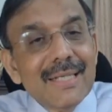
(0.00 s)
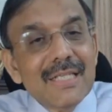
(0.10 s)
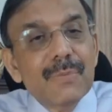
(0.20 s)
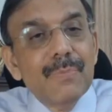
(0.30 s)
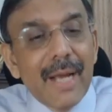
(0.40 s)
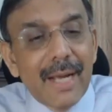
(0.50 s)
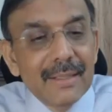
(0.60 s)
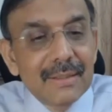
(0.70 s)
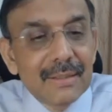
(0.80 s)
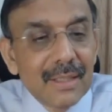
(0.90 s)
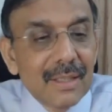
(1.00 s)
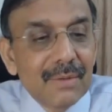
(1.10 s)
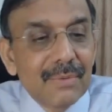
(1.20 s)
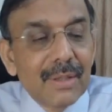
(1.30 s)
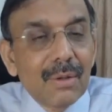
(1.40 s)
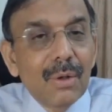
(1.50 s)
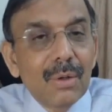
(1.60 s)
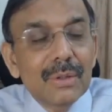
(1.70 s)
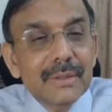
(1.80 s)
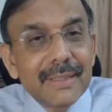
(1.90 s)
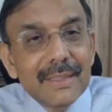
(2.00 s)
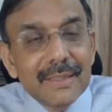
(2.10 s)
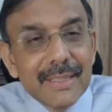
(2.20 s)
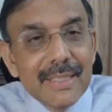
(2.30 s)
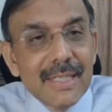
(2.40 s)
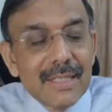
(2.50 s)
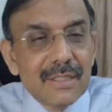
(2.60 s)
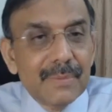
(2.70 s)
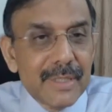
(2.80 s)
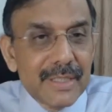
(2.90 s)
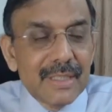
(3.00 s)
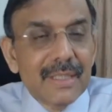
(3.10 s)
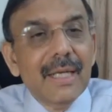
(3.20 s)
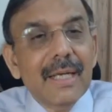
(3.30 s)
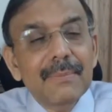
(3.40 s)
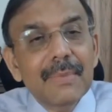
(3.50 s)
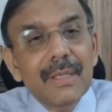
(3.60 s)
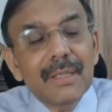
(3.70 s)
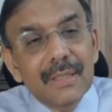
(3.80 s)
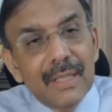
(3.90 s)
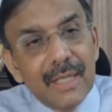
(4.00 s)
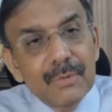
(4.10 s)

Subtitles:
where all the details, the patient name, the name of the procedure,